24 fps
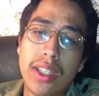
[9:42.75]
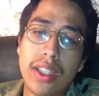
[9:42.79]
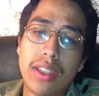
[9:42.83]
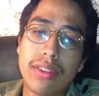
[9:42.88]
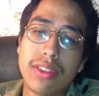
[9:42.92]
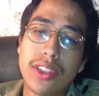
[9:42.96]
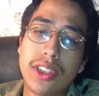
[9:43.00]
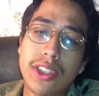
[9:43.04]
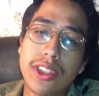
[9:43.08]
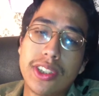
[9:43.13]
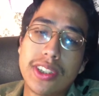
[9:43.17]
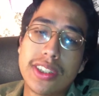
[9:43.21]

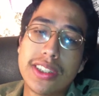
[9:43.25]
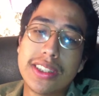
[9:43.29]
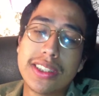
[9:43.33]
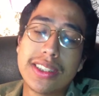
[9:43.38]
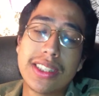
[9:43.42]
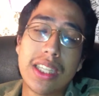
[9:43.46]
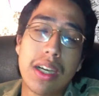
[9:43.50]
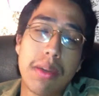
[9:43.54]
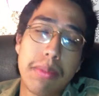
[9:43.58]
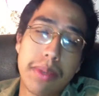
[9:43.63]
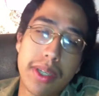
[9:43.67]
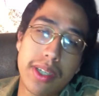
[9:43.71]
If Ceres is
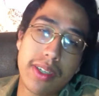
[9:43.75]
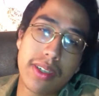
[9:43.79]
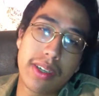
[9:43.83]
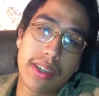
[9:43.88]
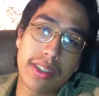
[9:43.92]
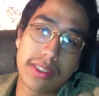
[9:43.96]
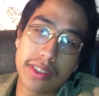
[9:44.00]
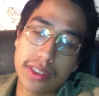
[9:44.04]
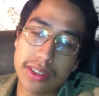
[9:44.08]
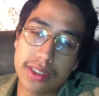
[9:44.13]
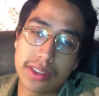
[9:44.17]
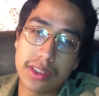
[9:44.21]
dominant
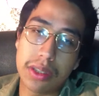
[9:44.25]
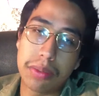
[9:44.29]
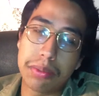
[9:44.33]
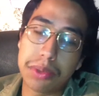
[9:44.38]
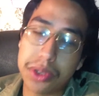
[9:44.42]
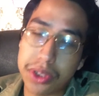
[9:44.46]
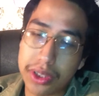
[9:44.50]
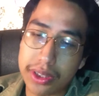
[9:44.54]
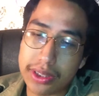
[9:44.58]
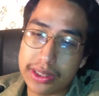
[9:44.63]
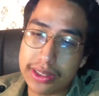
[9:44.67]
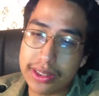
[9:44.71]
on the
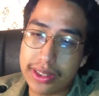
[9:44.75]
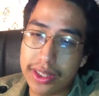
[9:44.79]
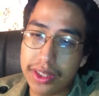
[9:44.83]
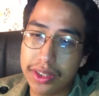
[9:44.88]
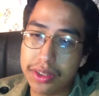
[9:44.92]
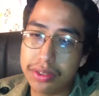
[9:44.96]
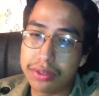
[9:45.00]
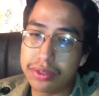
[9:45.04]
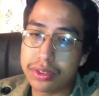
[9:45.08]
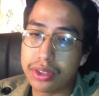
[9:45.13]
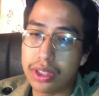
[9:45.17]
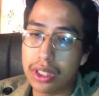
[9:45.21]
subject's
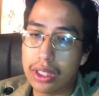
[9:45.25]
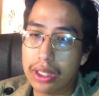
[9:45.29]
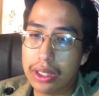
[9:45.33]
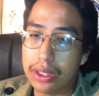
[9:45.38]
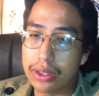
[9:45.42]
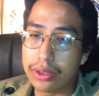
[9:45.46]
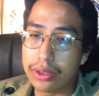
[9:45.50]
native